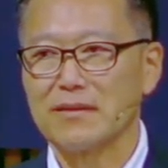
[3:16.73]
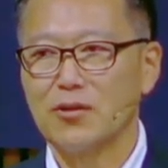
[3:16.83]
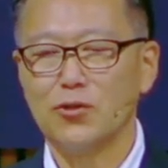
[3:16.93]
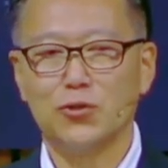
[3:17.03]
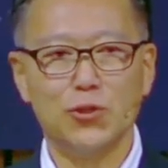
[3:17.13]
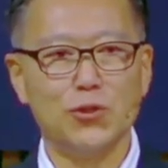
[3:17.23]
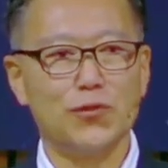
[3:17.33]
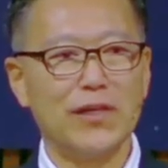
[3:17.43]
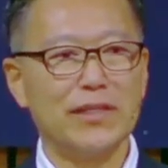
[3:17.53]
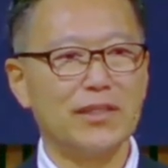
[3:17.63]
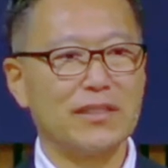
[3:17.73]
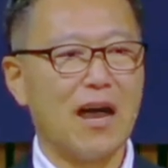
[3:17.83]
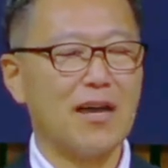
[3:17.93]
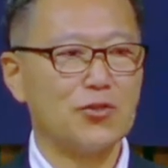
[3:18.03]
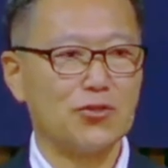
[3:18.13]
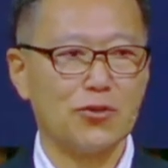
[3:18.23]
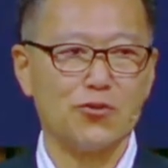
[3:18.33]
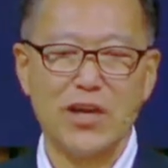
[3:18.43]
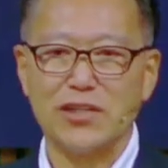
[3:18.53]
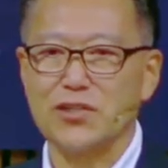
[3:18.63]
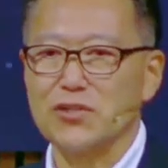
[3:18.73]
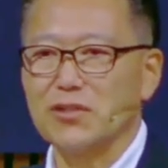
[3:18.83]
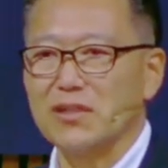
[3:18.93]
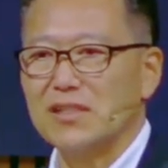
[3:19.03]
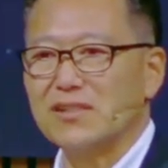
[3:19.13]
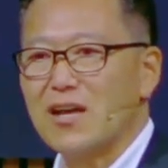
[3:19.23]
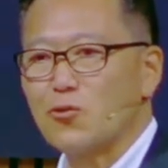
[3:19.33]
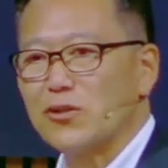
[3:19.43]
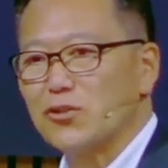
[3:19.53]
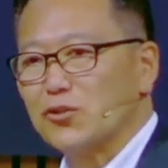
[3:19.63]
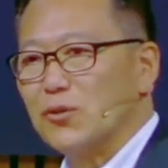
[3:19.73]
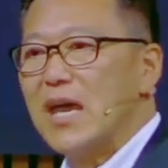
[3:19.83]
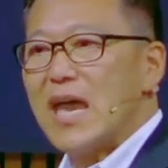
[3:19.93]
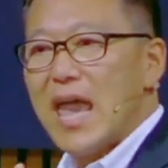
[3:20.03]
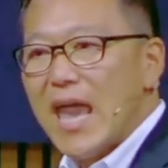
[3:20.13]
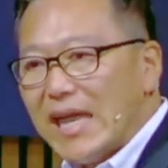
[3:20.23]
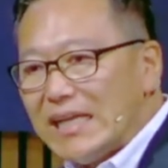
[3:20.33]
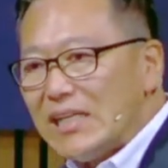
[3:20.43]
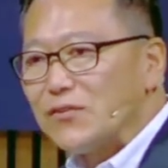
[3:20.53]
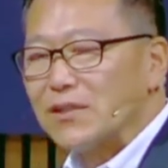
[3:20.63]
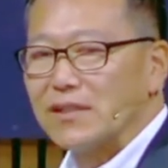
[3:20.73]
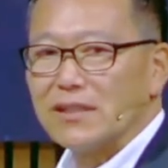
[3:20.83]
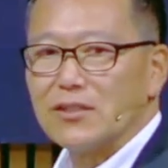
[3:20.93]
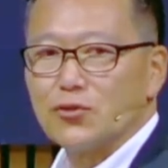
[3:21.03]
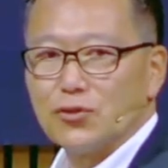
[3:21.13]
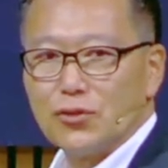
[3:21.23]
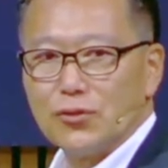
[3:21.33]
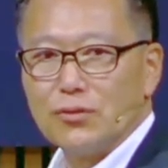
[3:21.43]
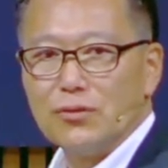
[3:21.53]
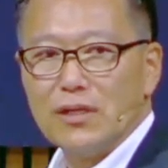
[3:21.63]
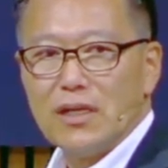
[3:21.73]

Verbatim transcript: Or do you think that God is so gracious that He's not going to do anything to you